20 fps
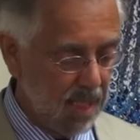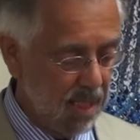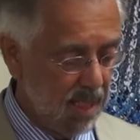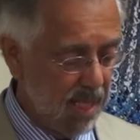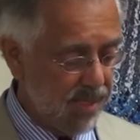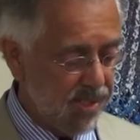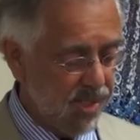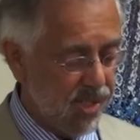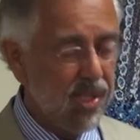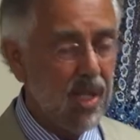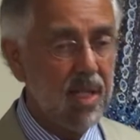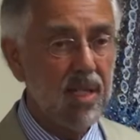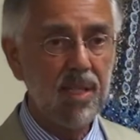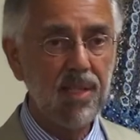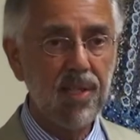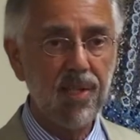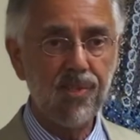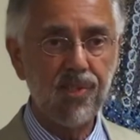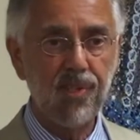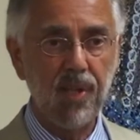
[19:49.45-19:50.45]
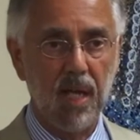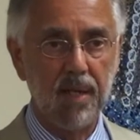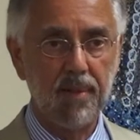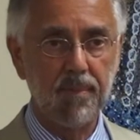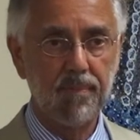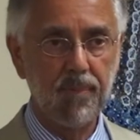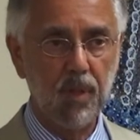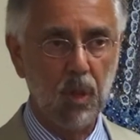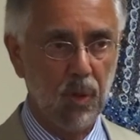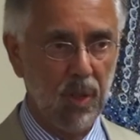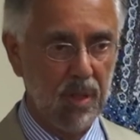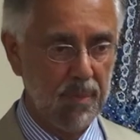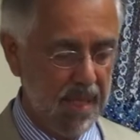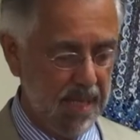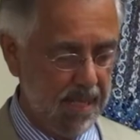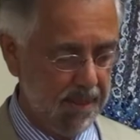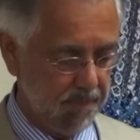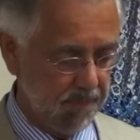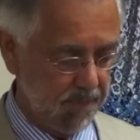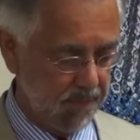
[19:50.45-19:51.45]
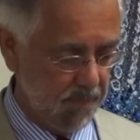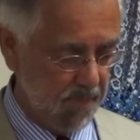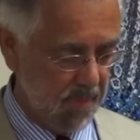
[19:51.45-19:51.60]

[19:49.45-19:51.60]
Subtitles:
Let's sit in the sun, you and me."